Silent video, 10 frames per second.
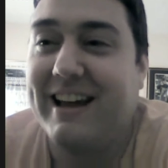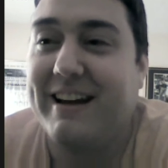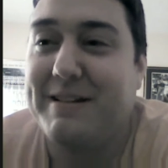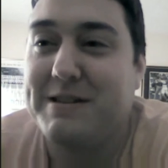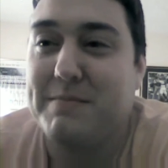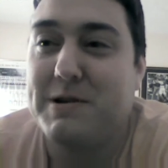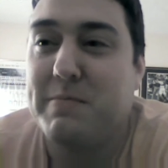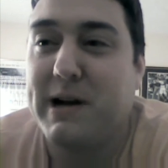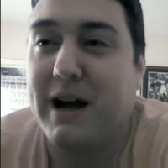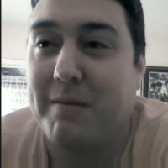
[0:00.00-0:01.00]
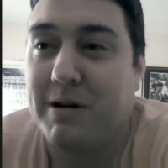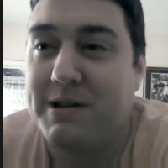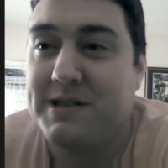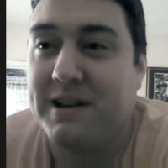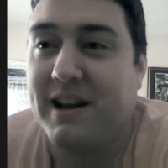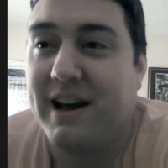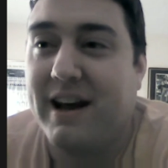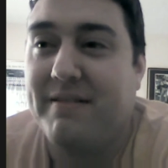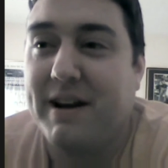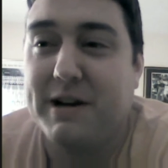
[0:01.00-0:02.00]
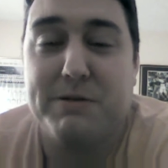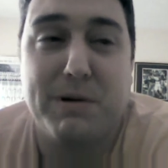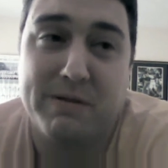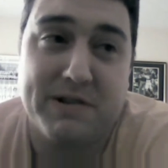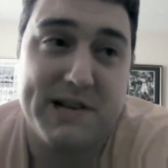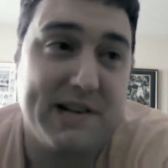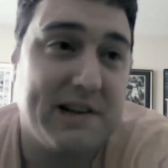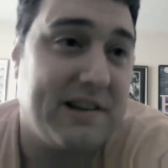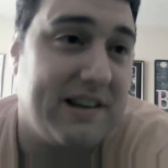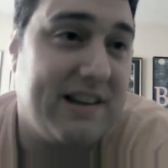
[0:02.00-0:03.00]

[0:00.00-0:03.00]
Yeah, some chupacabras in Harrisonburg, Virginia.